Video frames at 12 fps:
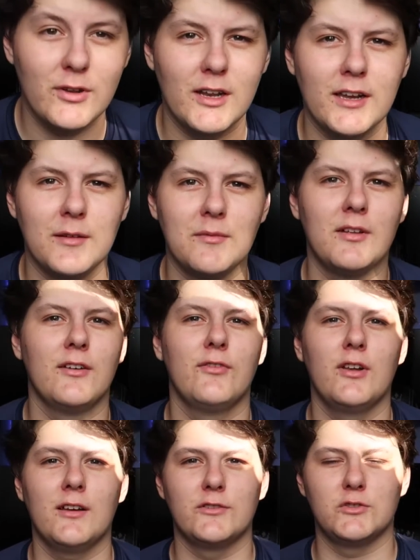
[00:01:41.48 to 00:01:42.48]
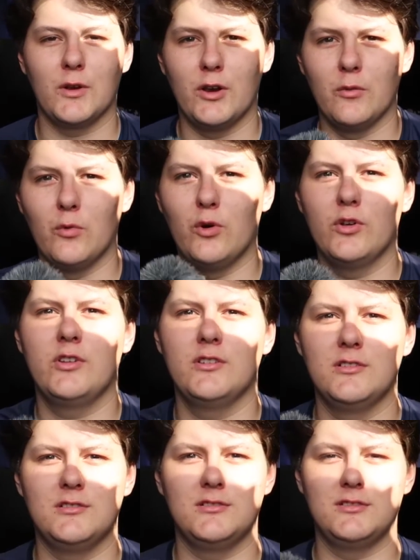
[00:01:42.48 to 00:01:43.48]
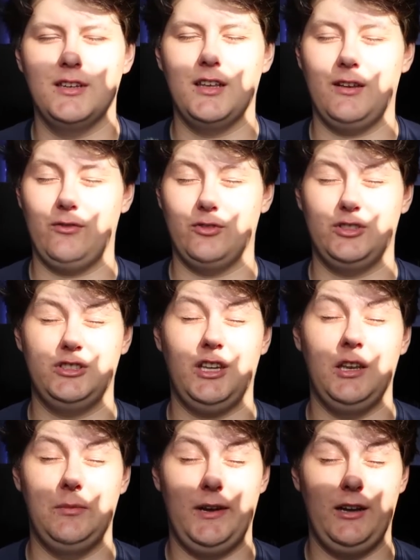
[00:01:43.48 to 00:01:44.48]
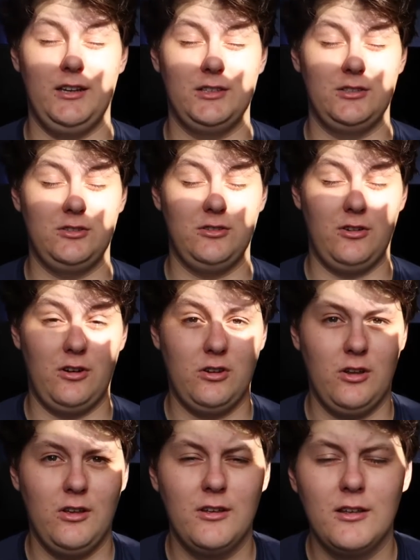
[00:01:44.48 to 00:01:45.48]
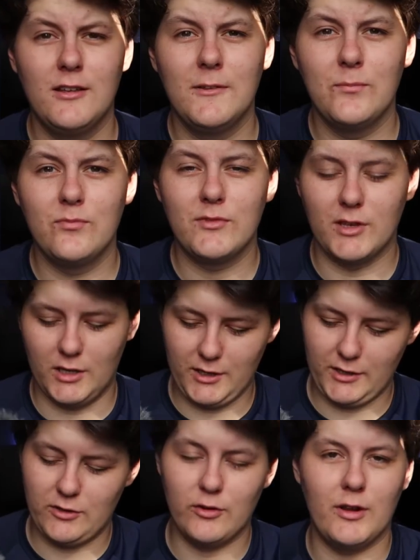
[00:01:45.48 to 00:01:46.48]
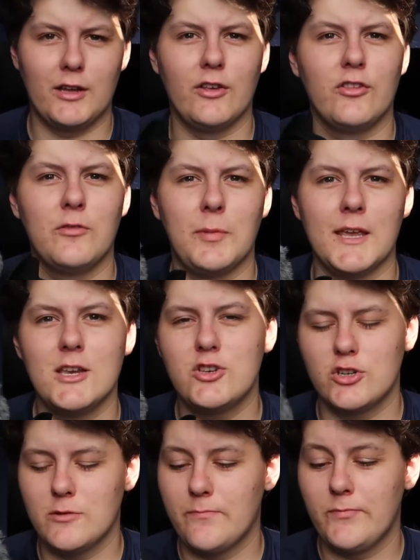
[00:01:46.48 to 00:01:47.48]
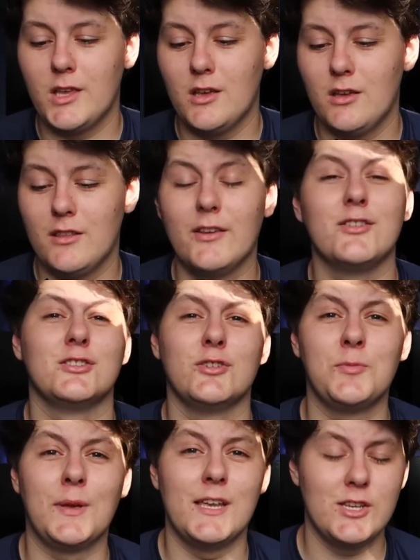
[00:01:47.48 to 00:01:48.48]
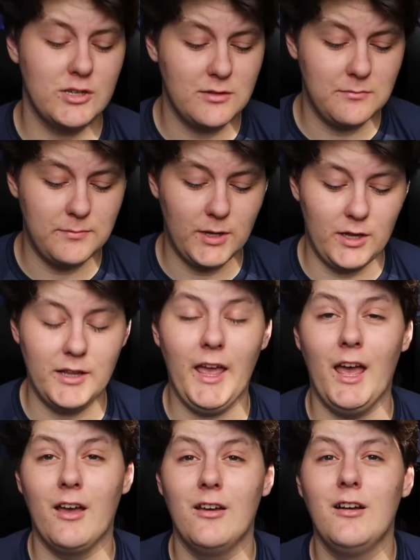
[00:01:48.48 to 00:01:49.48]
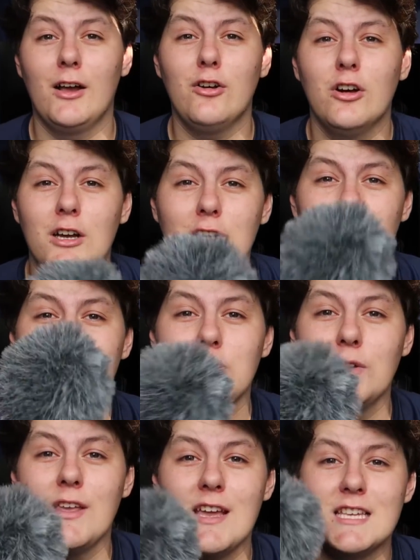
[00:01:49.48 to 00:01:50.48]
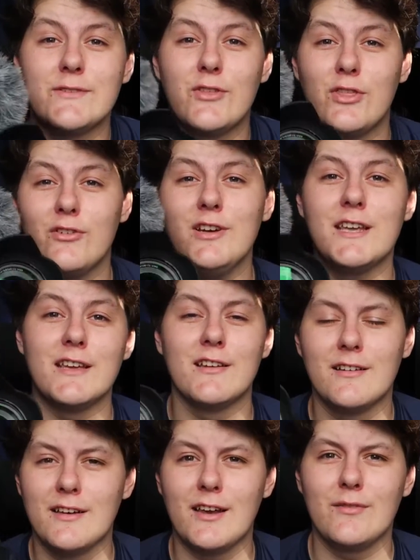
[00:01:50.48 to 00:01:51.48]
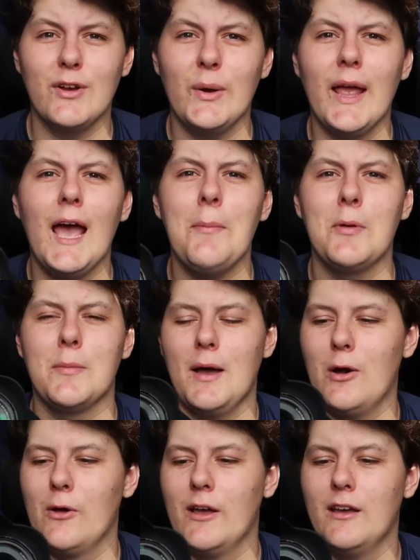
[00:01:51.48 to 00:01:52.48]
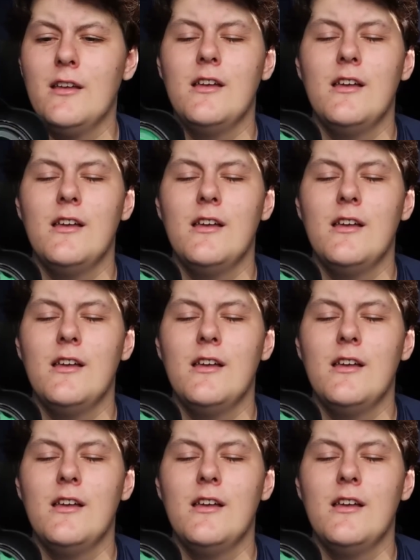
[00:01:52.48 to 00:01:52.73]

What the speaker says: I feel like I just won an award. I've got sun in my eyes, God. I need to do like a speech. There is no speech. But yeah, I got a Sony A7 III and I'm very happy about it.